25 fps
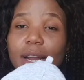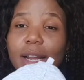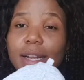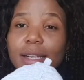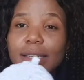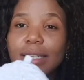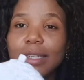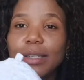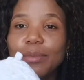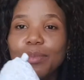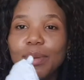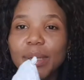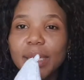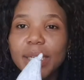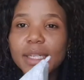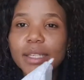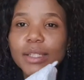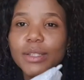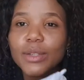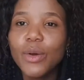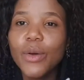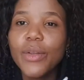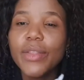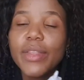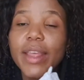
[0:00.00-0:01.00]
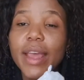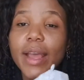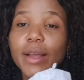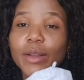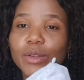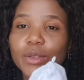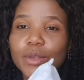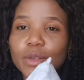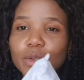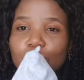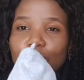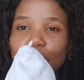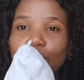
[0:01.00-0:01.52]
gonna need beanies on there
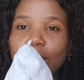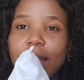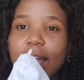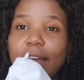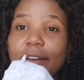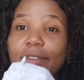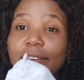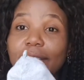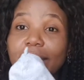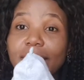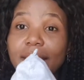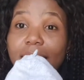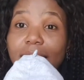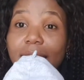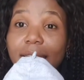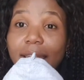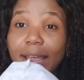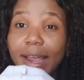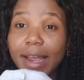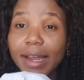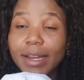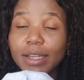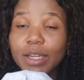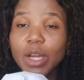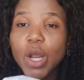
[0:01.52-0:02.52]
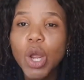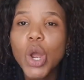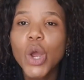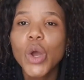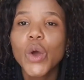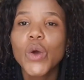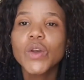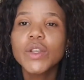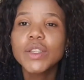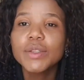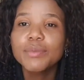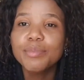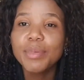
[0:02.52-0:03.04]
to cover their head,
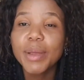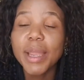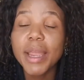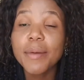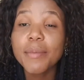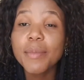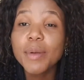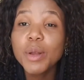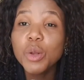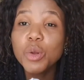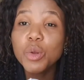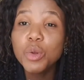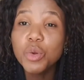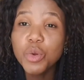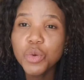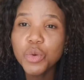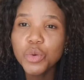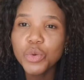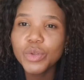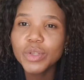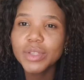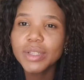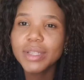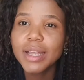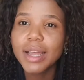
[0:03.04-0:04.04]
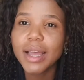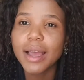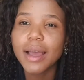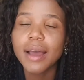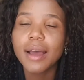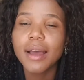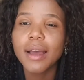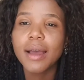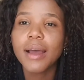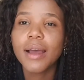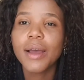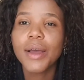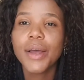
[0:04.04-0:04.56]
because baby lose
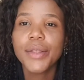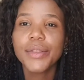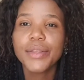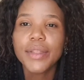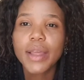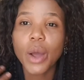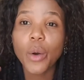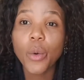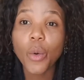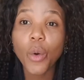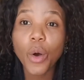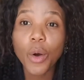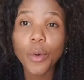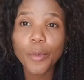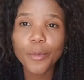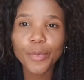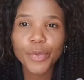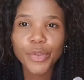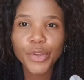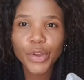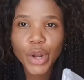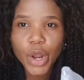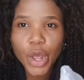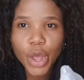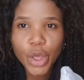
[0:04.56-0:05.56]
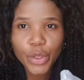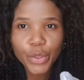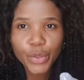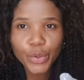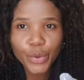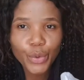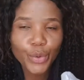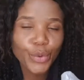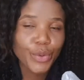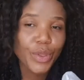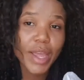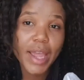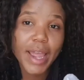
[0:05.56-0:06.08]
their warmth
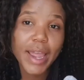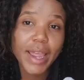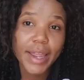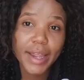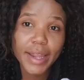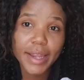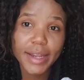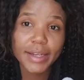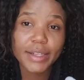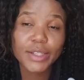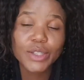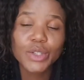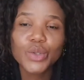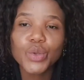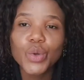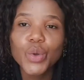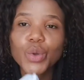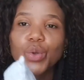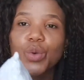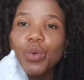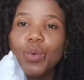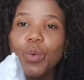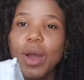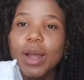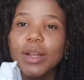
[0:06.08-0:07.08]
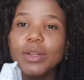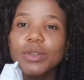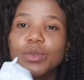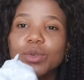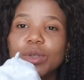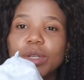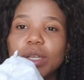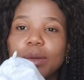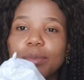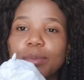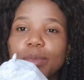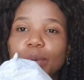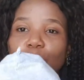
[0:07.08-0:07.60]
through their head. So you want to
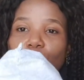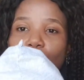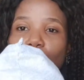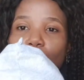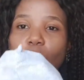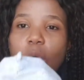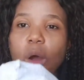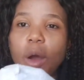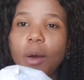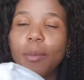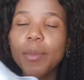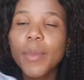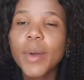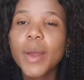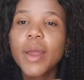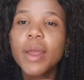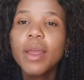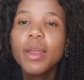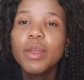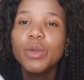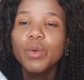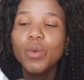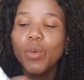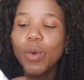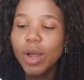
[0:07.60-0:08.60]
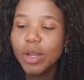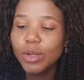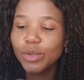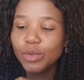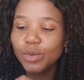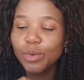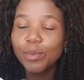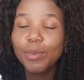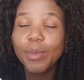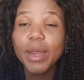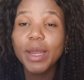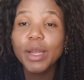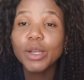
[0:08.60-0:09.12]
keep it warm. You want
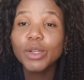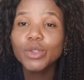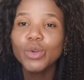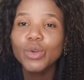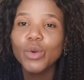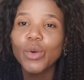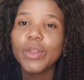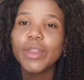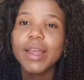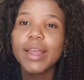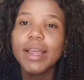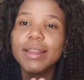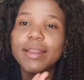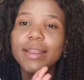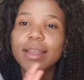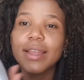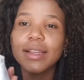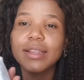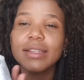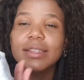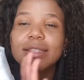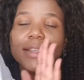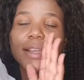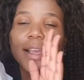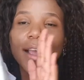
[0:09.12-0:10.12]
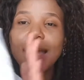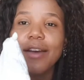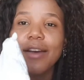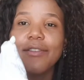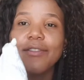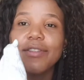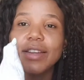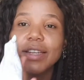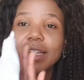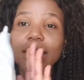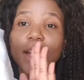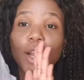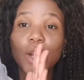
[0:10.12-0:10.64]
to make sure that it's
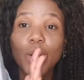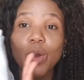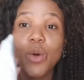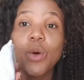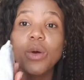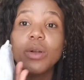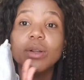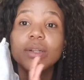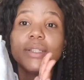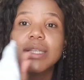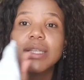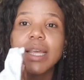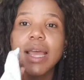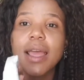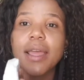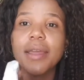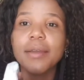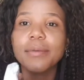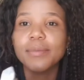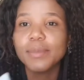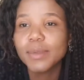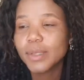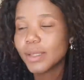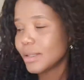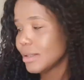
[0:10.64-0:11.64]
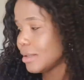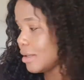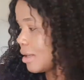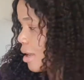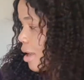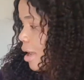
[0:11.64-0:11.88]
covered at all times.